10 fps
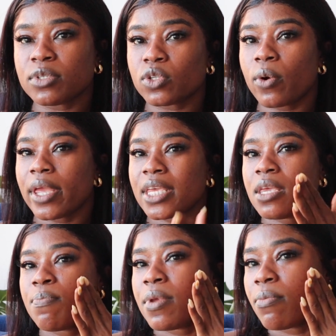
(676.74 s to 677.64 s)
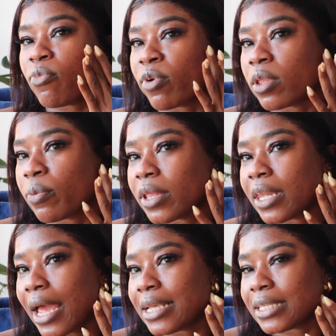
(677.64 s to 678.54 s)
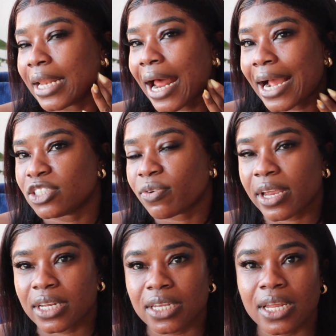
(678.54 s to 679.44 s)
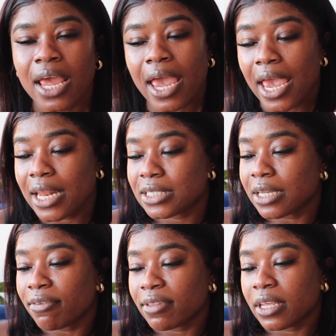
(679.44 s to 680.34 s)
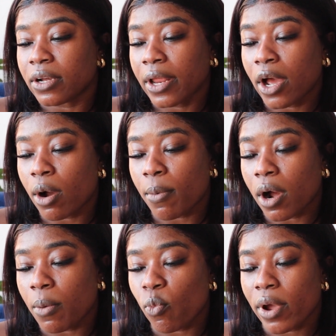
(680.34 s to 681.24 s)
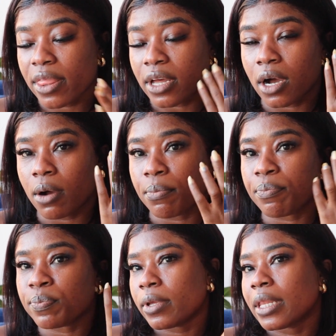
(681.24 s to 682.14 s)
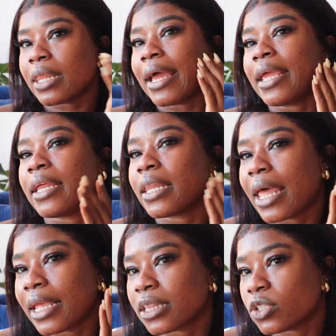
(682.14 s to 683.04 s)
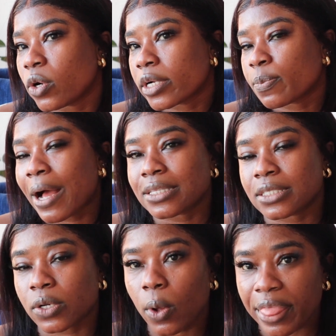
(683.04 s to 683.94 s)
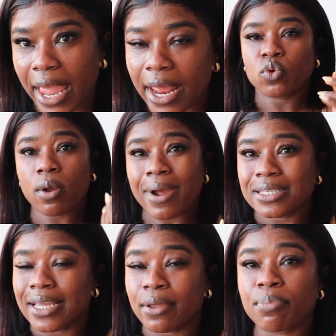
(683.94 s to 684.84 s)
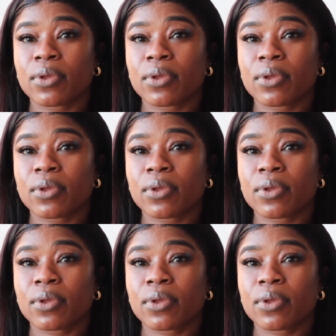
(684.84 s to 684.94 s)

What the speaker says: so it keeps me really nice and hydrated, and it's definitely going to help with to enlighten like the dark spots and all that. During my second